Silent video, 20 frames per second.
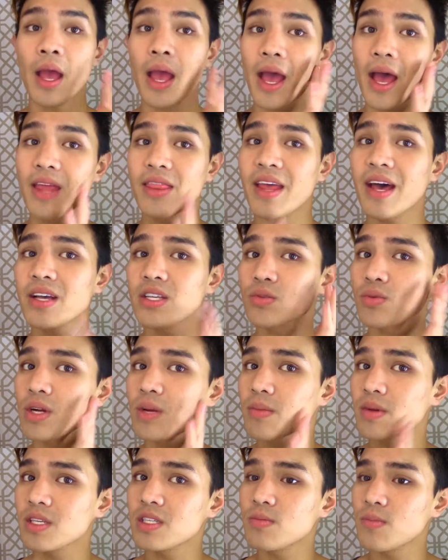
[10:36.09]
and that is what
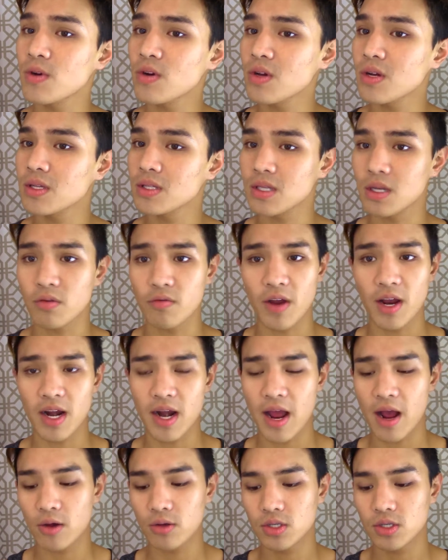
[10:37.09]
I'm experiencing right now.